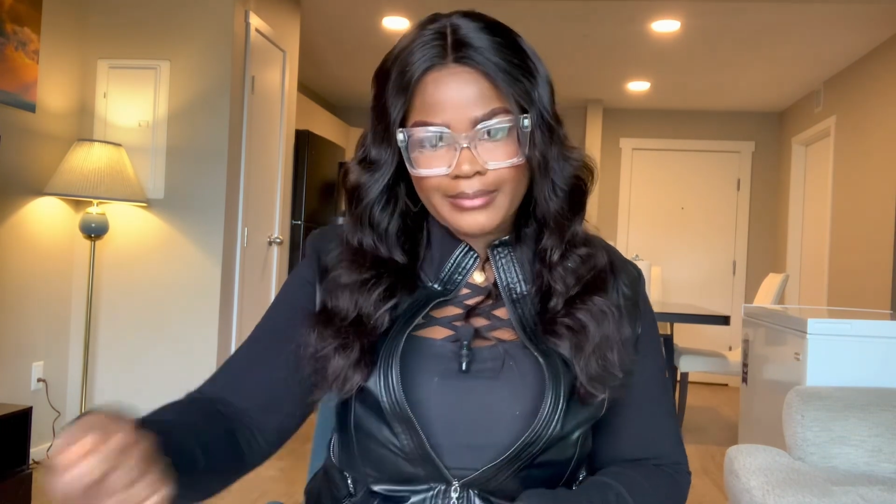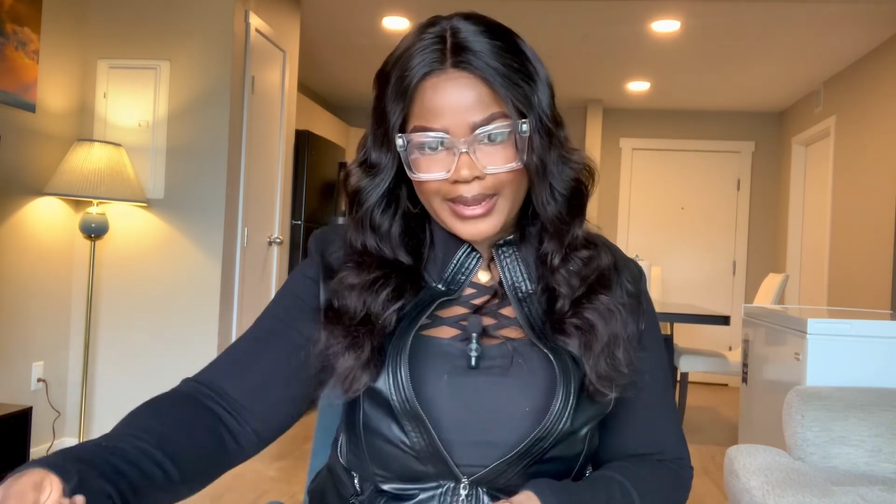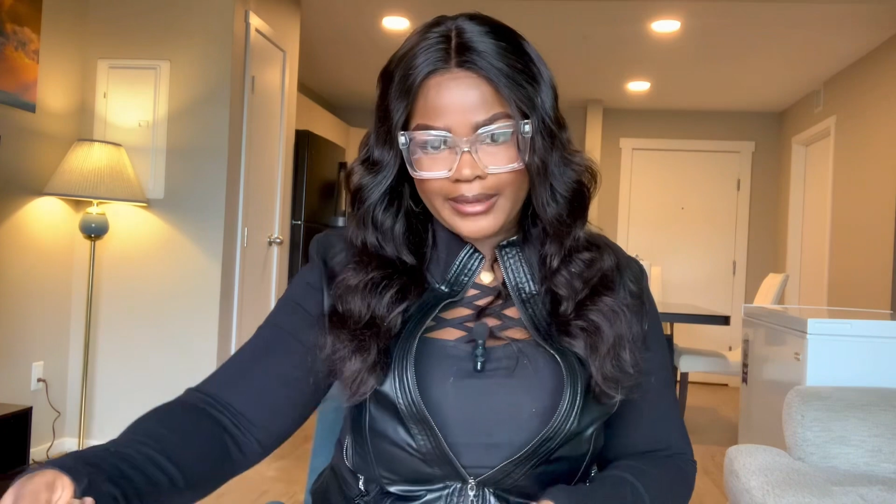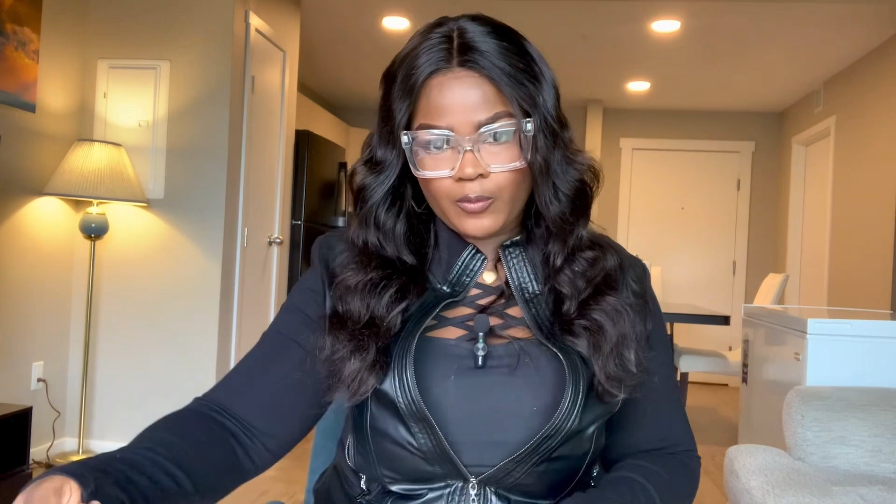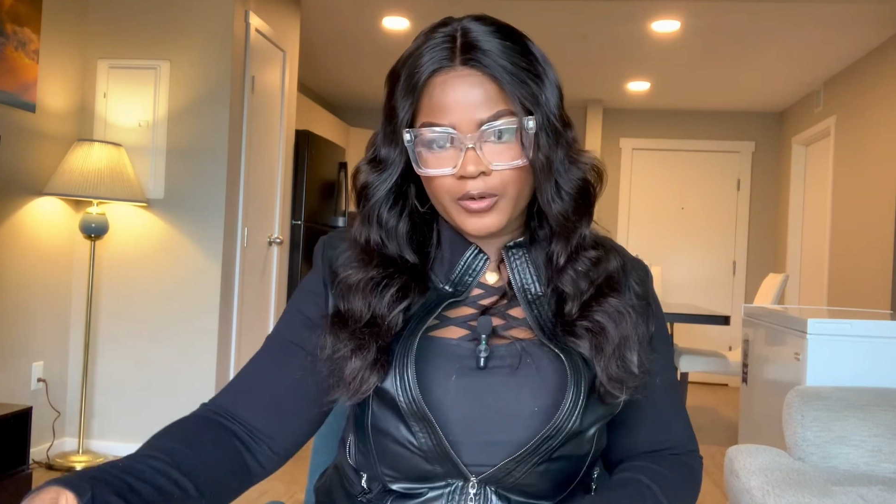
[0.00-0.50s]

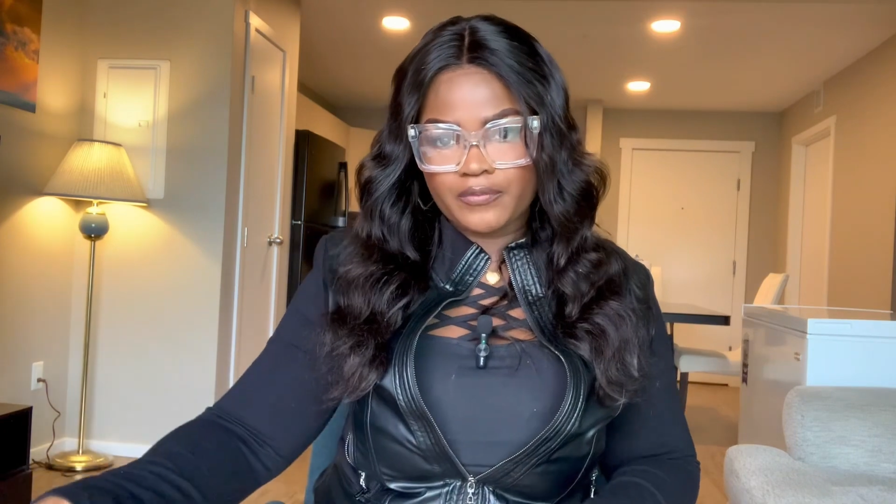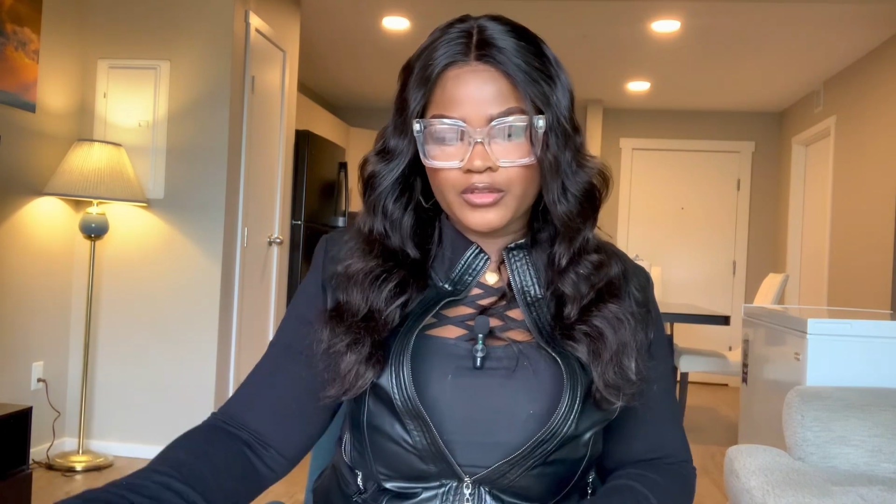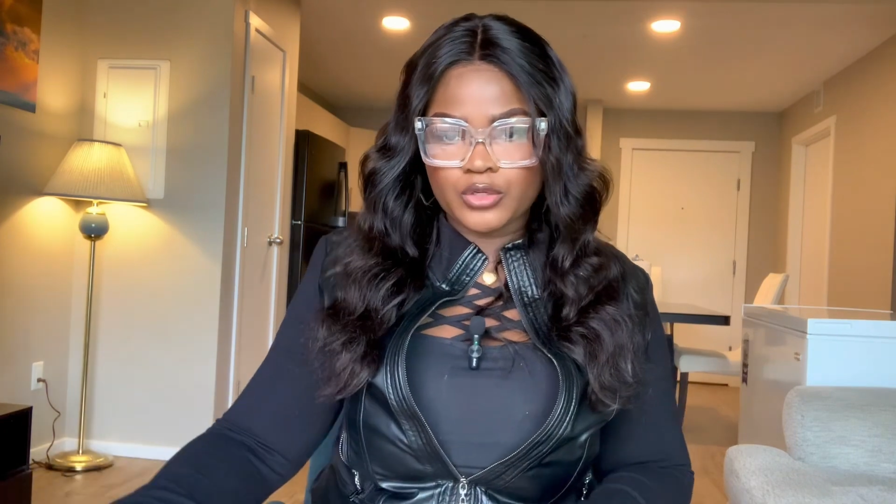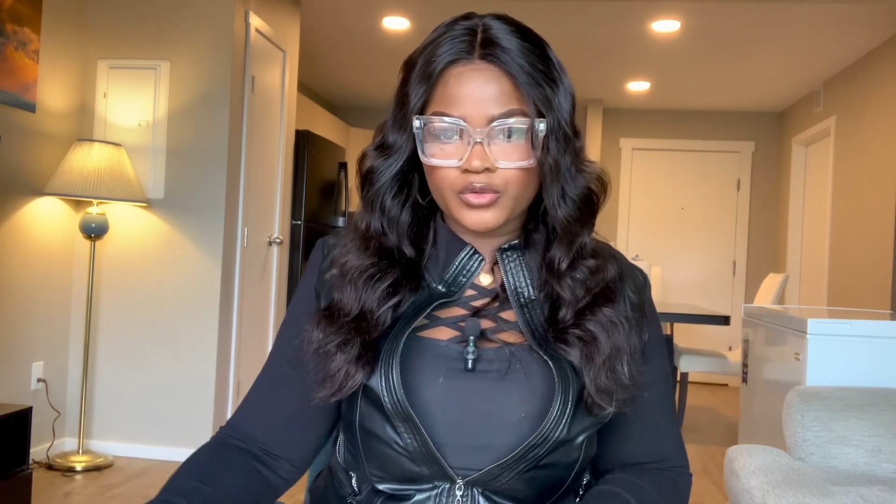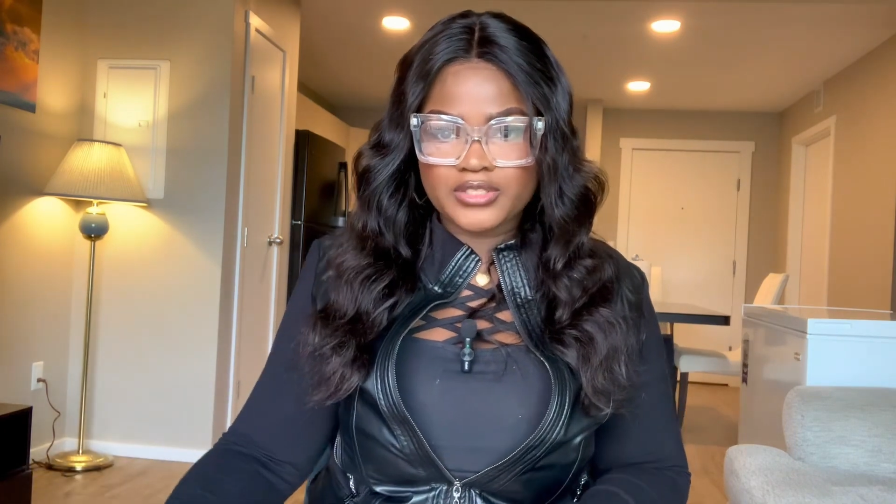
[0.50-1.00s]
by one of
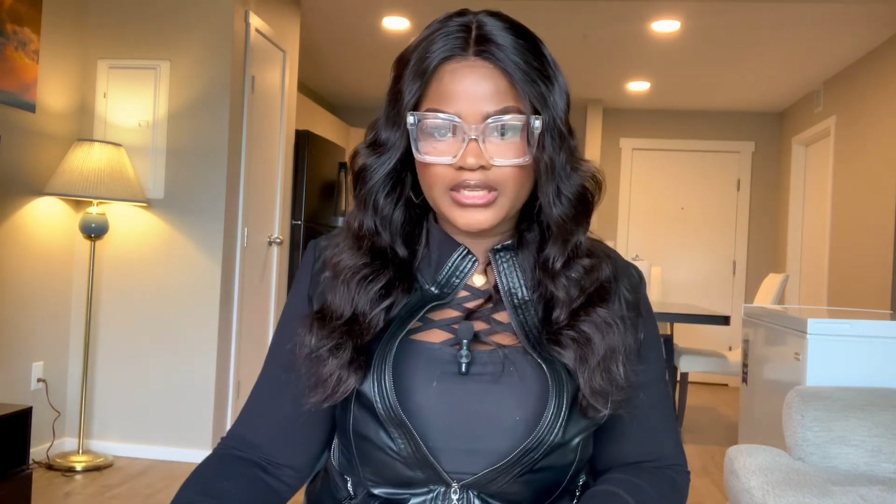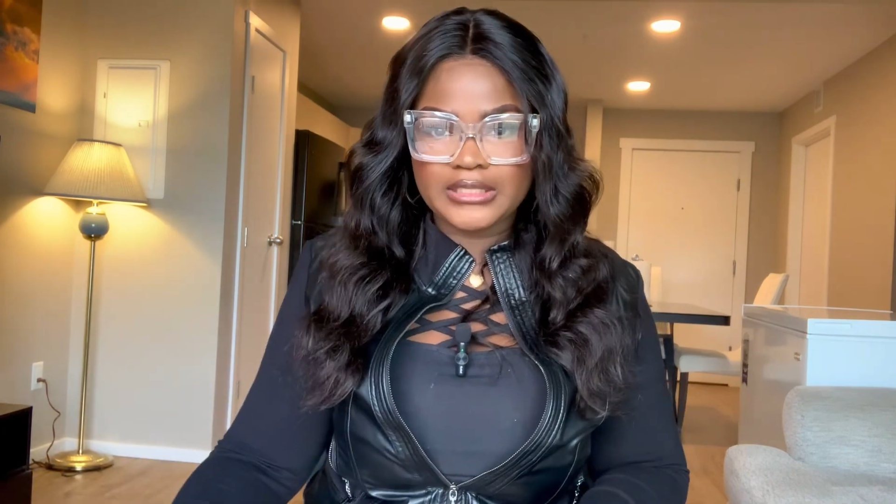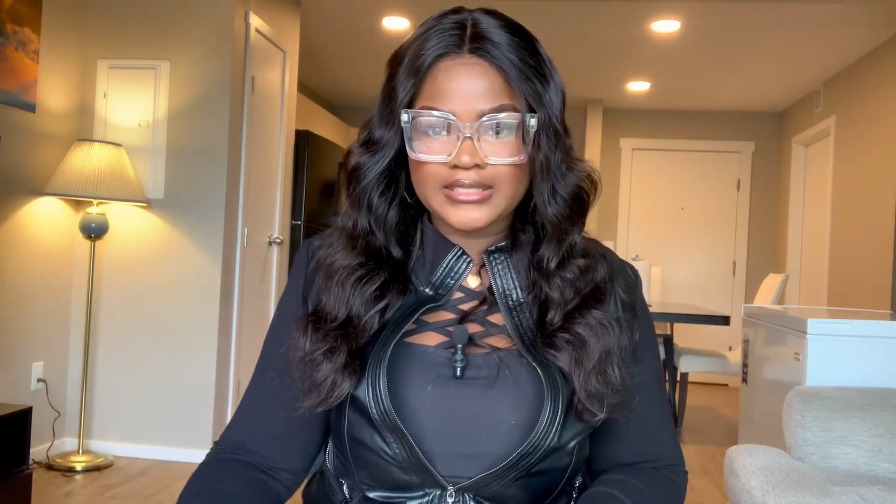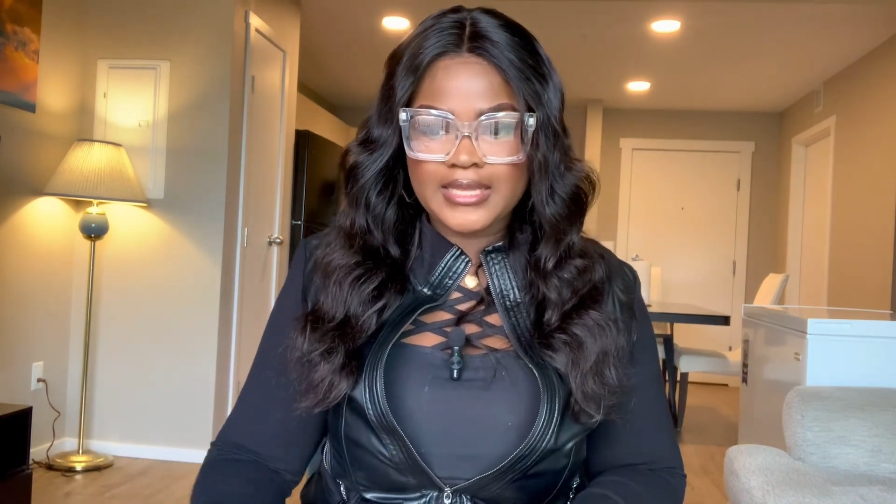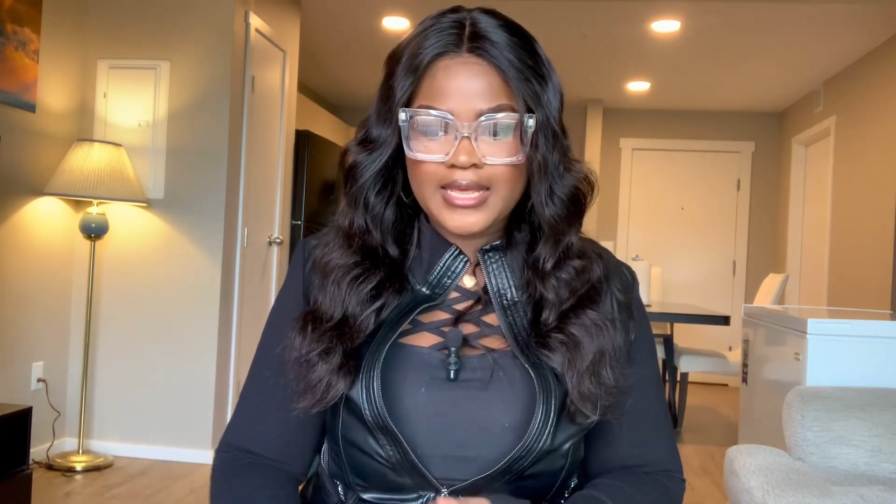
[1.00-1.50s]
the
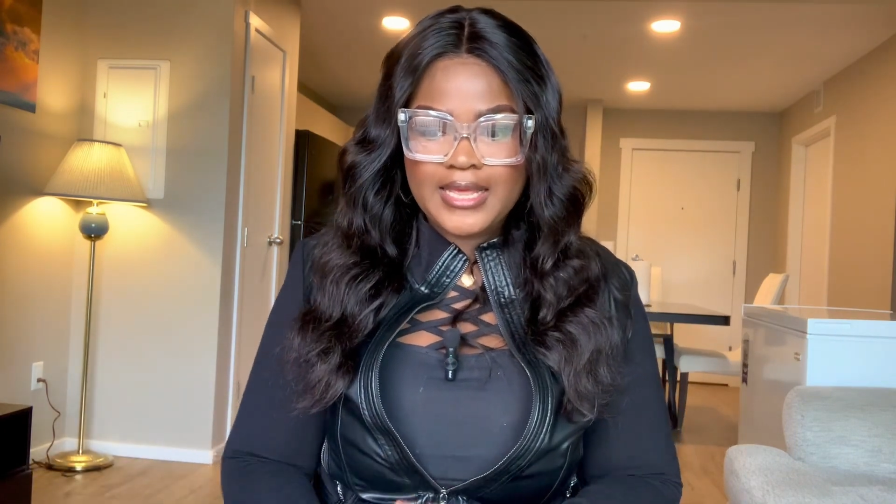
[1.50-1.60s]
nurses,